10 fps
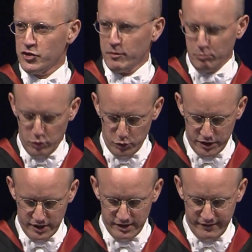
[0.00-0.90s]

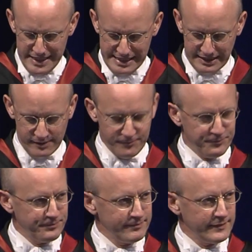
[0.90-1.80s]
important thing,
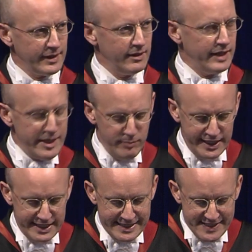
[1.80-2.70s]
namely
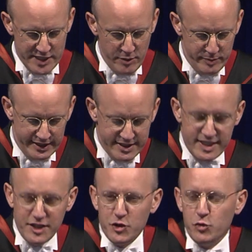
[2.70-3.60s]
its
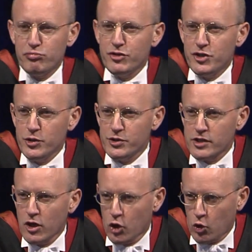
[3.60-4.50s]
ability to produce
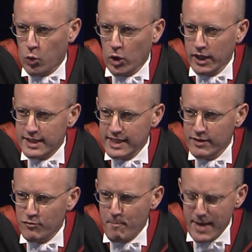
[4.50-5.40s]
quality
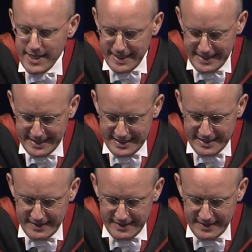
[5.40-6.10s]
of mind